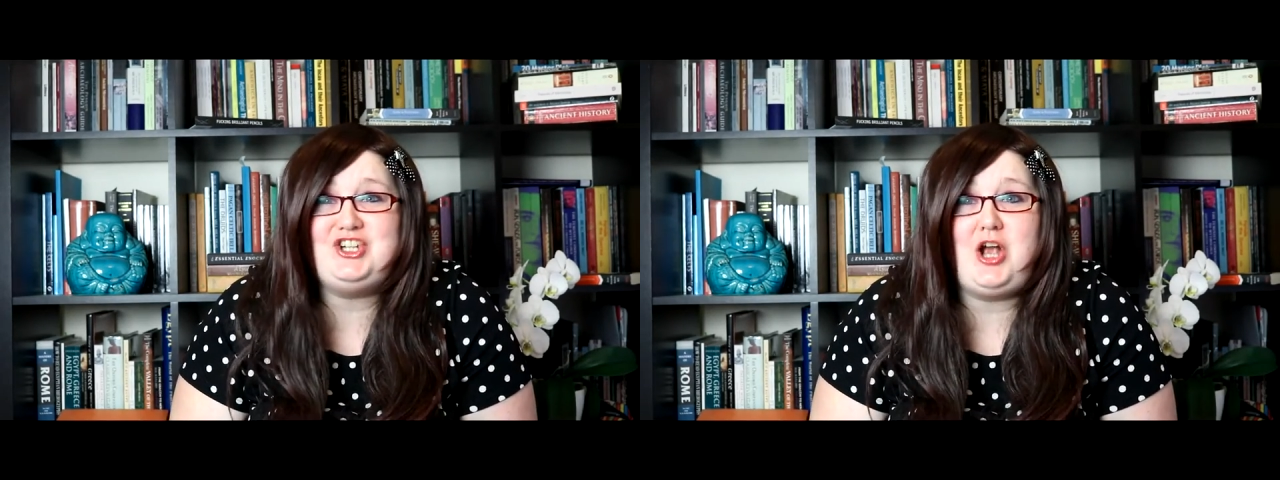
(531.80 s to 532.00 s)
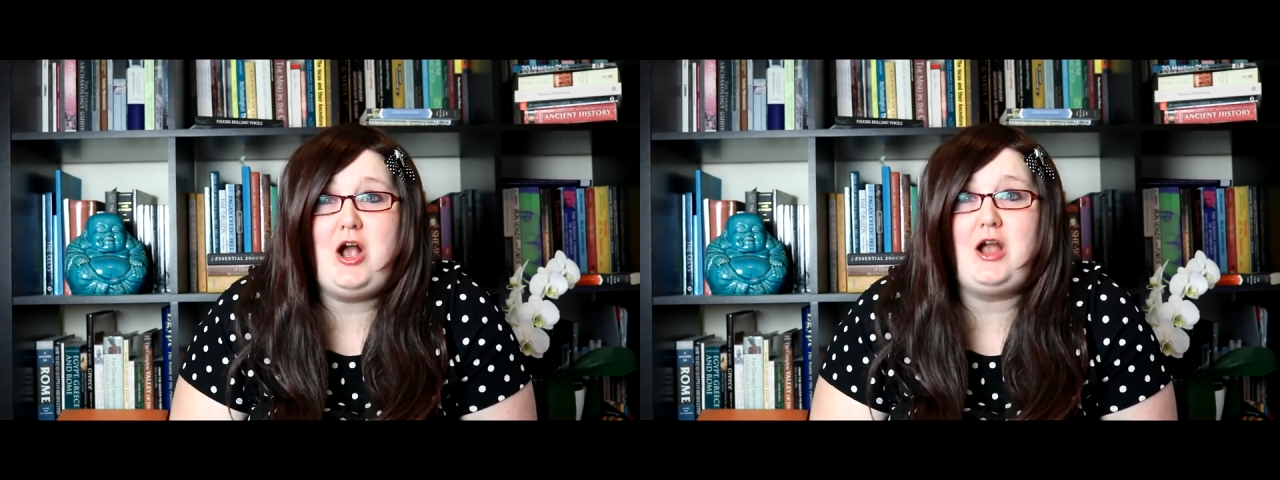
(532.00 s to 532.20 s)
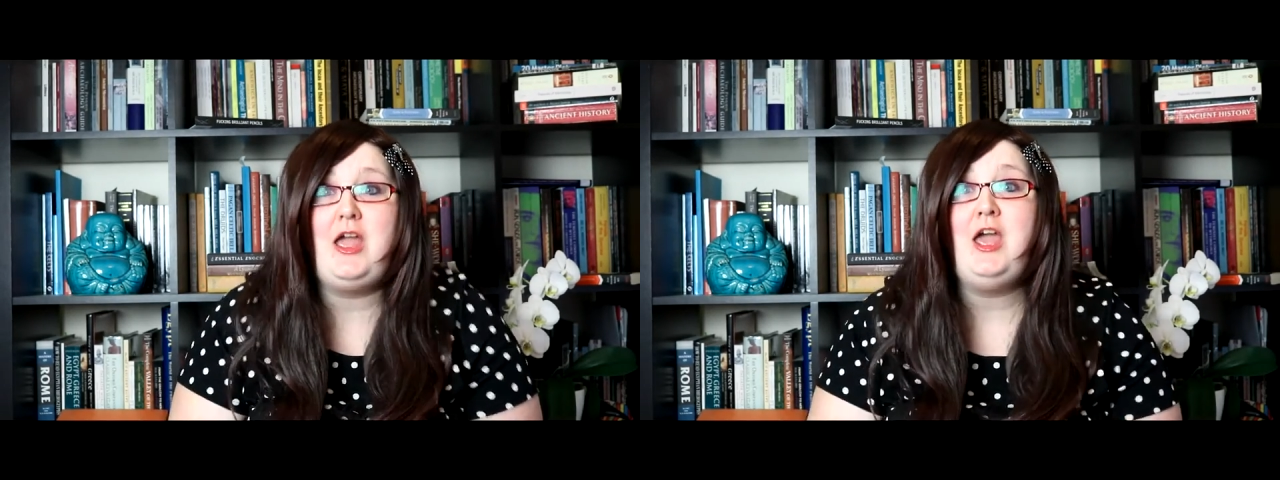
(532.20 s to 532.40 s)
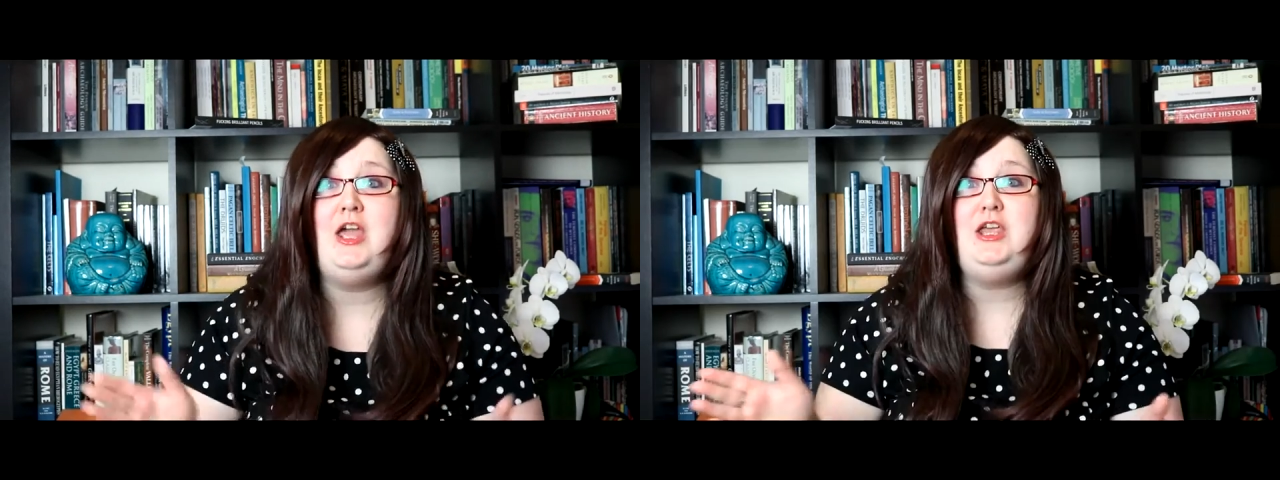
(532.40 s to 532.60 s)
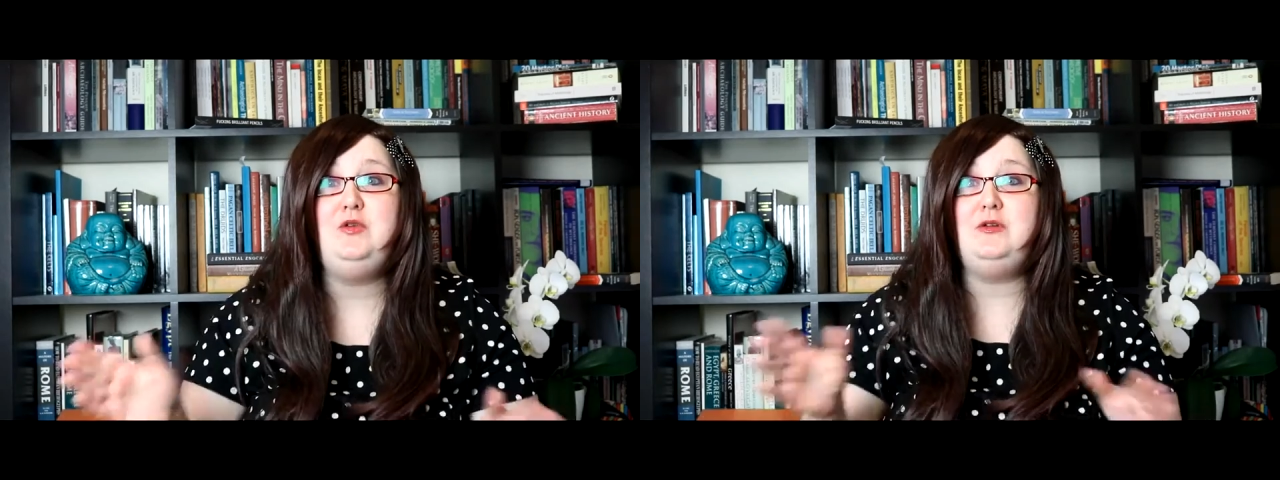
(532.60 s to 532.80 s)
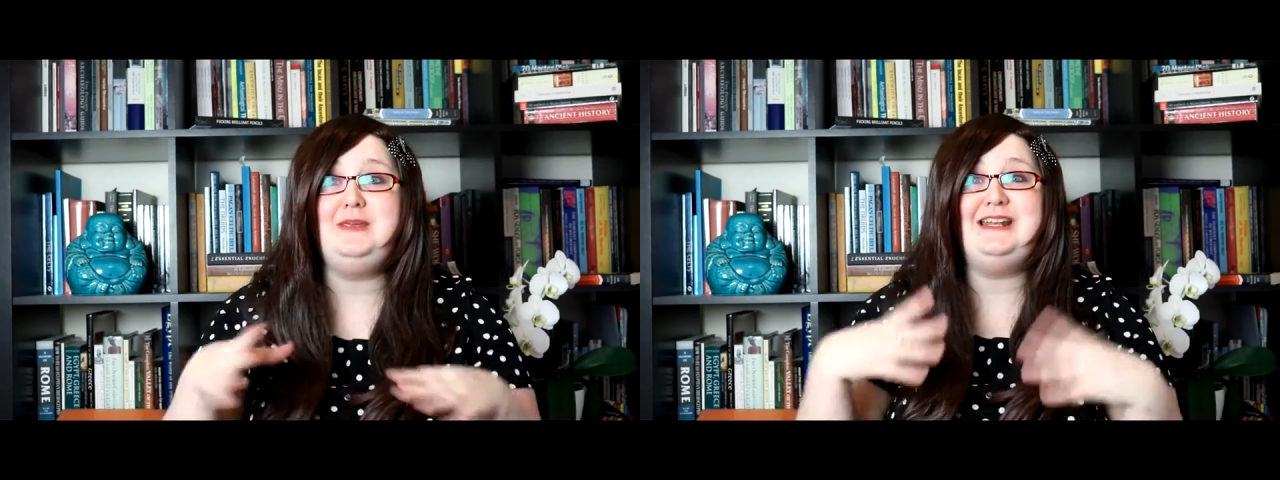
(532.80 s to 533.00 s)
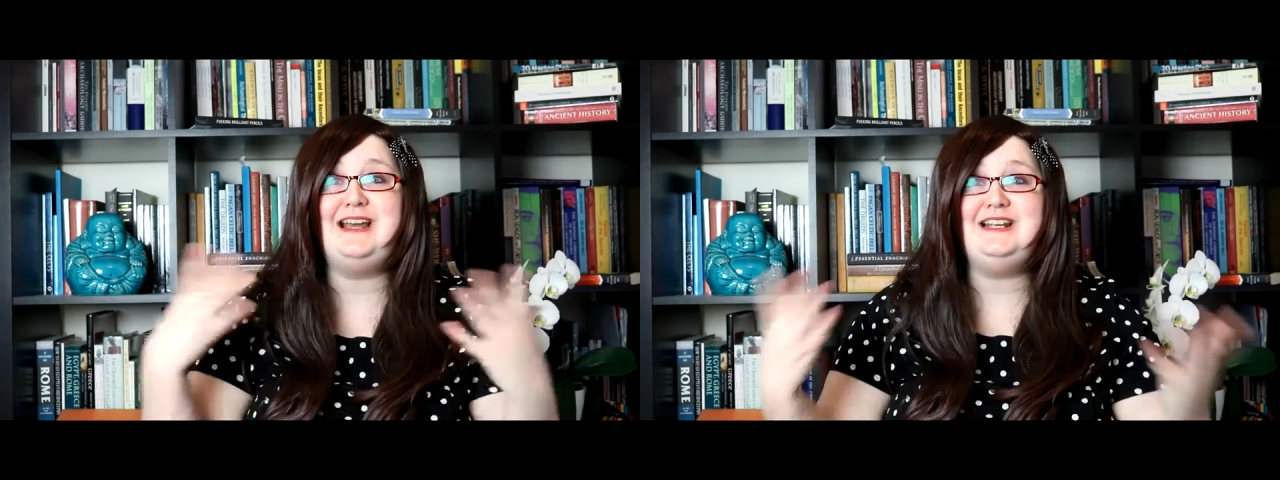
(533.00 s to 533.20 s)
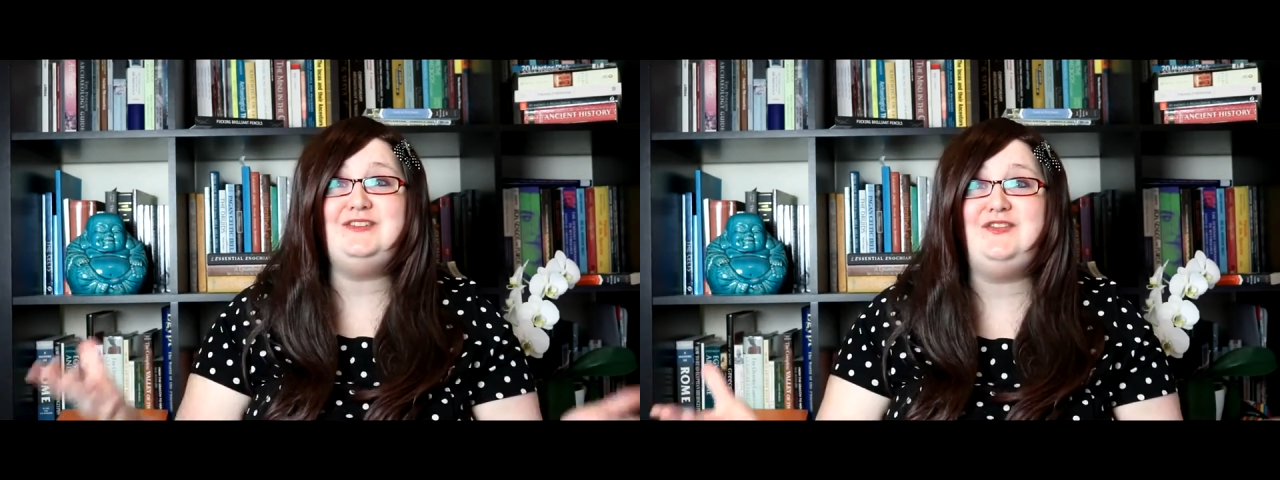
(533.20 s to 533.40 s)
You want to be a
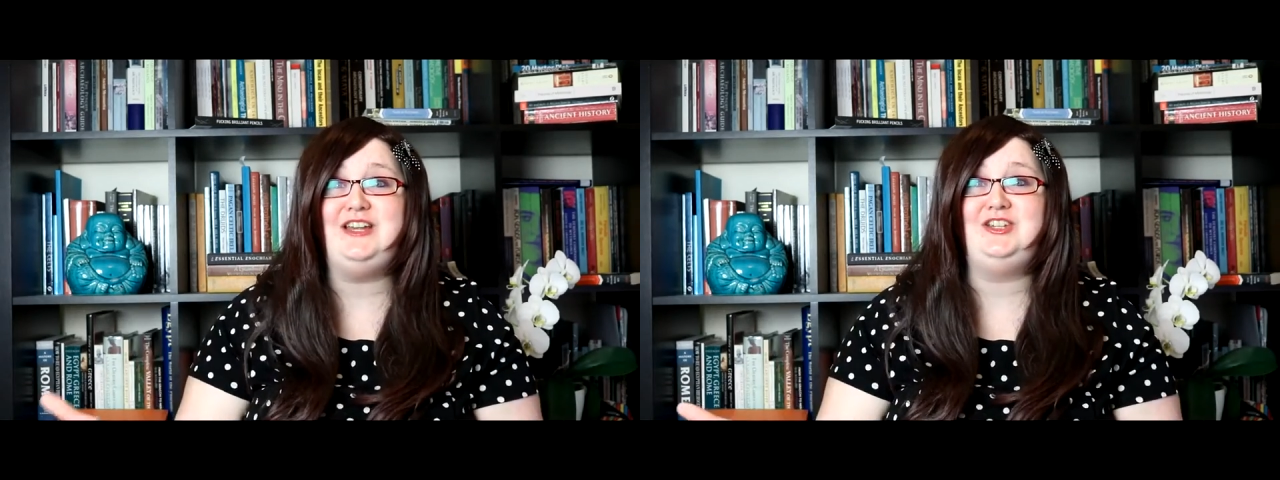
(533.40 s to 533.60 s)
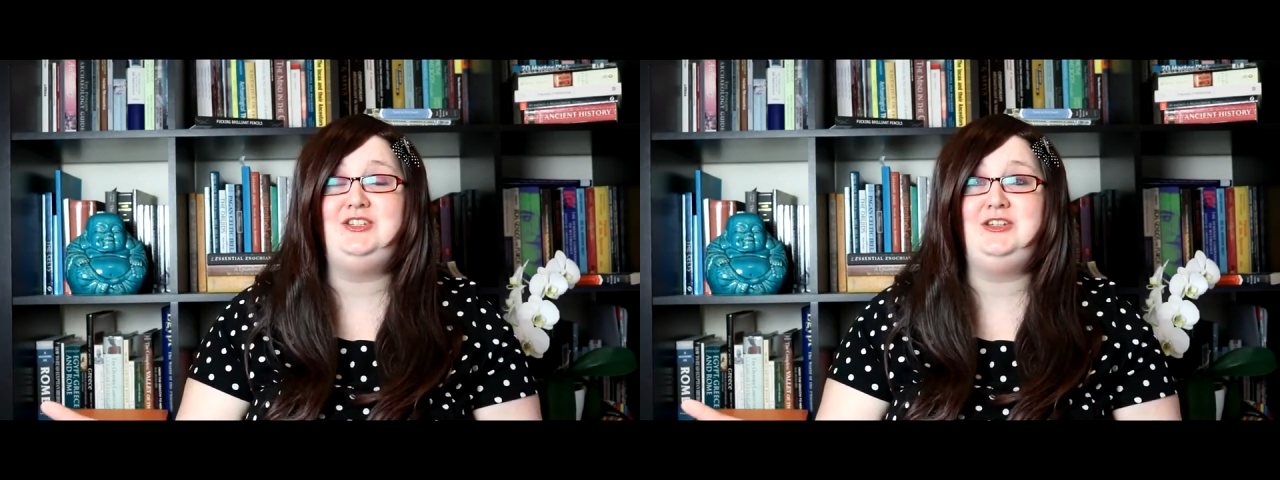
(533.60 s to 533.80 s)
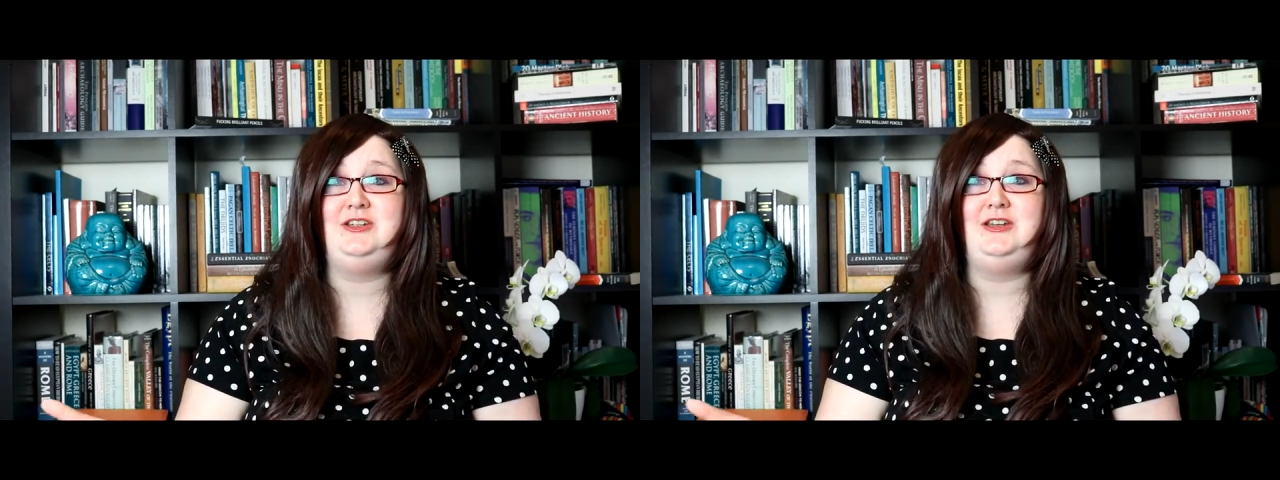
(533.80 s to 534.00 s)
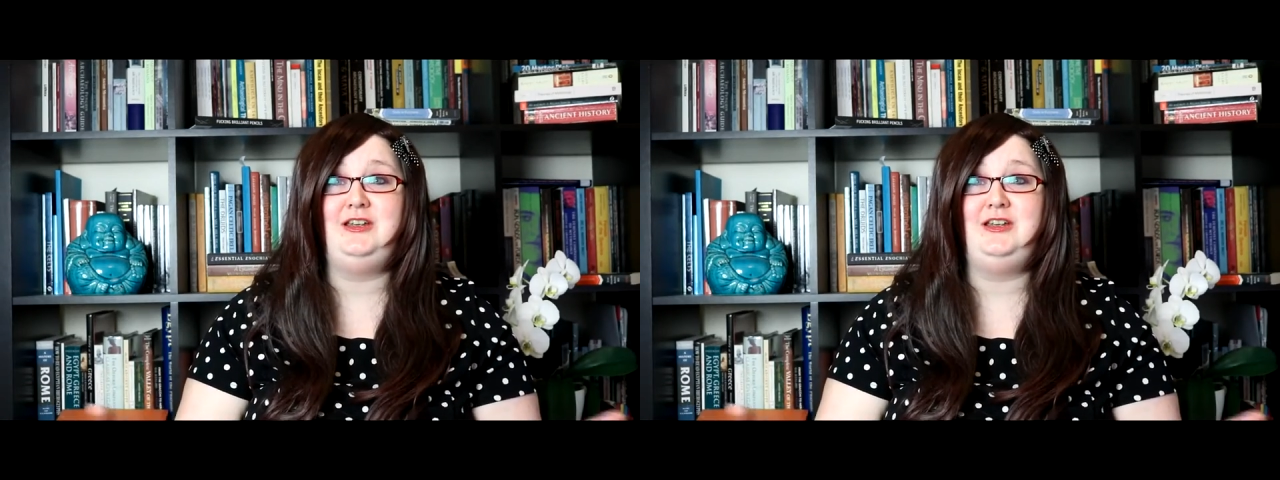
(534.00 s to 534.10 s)
nice fish.